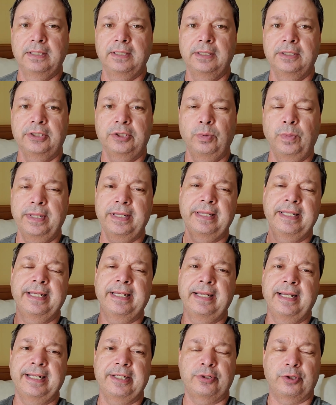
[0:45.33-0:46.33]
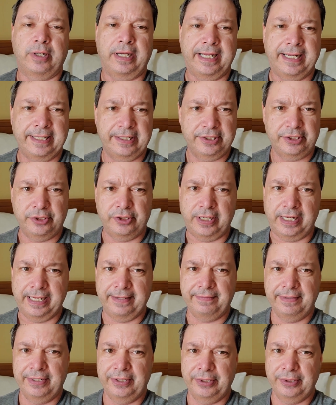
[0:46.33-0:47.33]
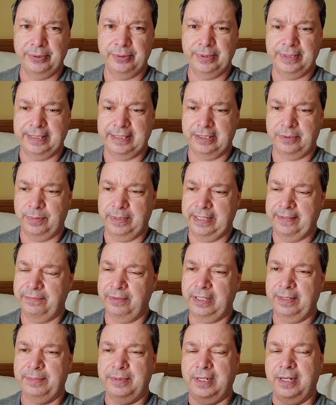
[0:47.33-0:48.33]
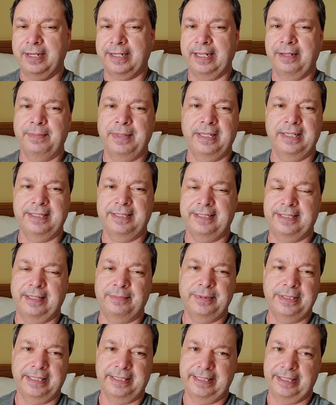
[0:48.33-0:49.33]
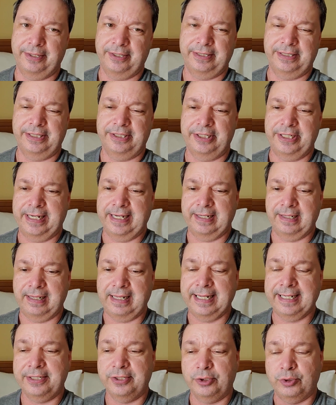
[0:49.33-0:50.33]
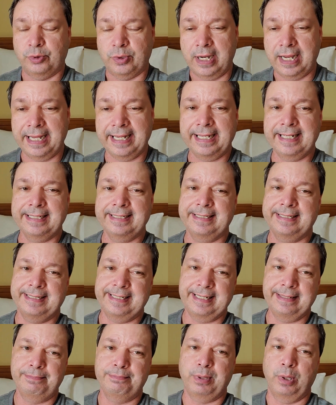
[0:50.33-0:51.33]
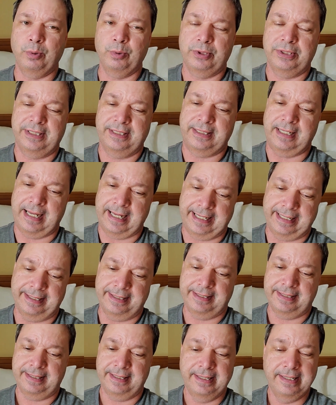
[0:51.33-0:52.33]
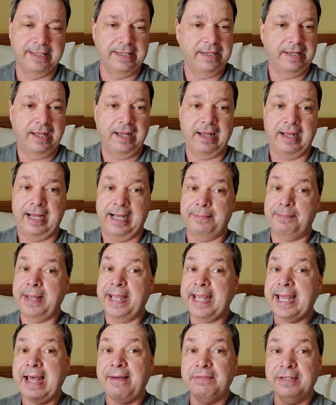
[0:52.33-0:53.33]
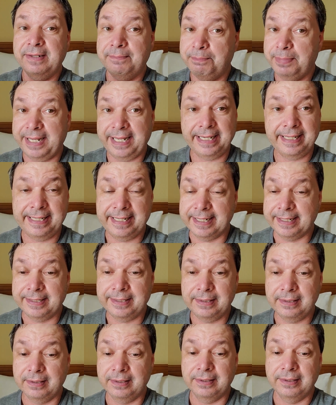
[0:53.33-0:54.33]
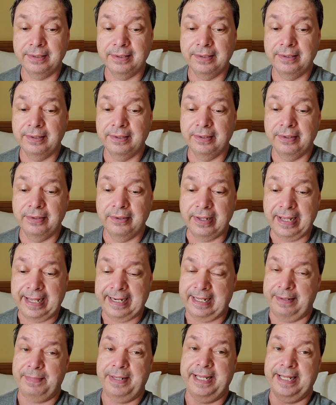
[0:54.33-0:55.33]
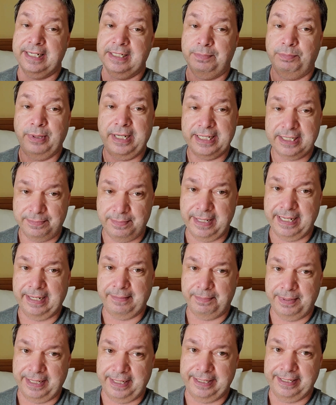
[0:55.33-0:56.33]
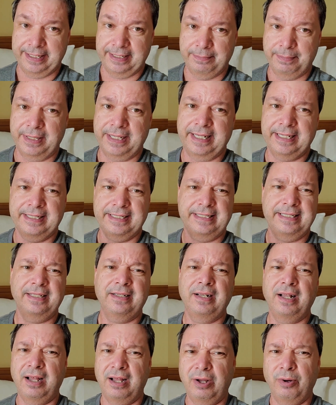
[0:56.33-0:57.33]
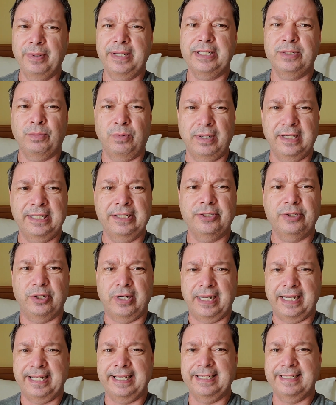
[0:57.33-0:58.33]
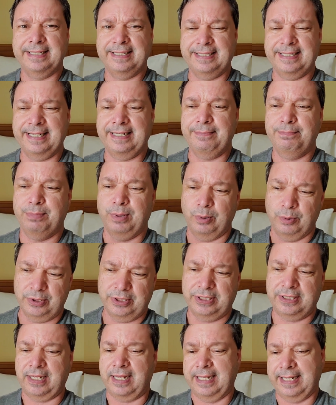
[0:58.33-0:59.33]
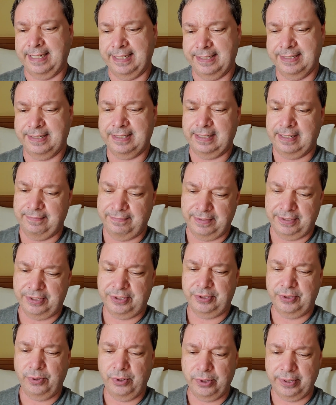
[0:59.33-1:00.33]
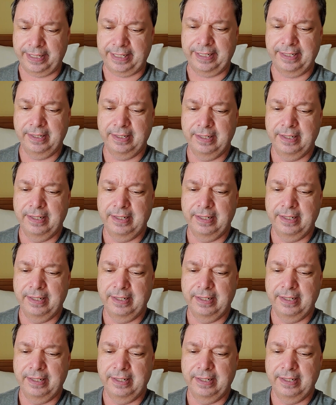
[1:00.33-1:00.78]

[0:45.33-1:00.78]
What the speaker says: So one thing I try and strive to do is whenever I'm talking about a subject here on the channel, I try and see both sides. I may have an opinion and I may express my opinion, but I still always want to try and see both sides of the story.